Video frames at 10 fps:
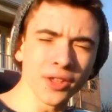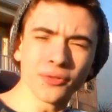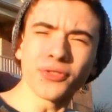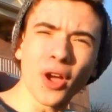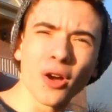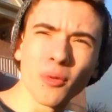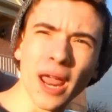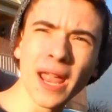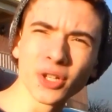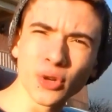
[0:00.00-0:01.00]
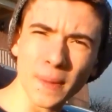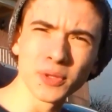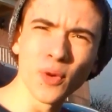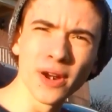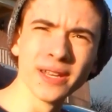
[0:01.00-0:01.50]
Hey yo dog, what hand
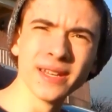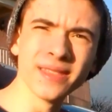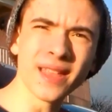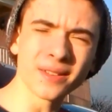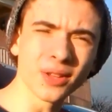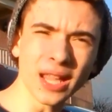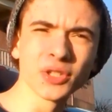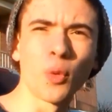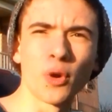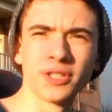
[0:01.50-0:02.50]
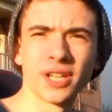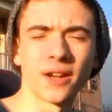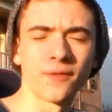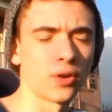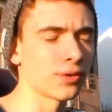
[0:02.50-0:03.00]
traps you running in that Lightsworn deck of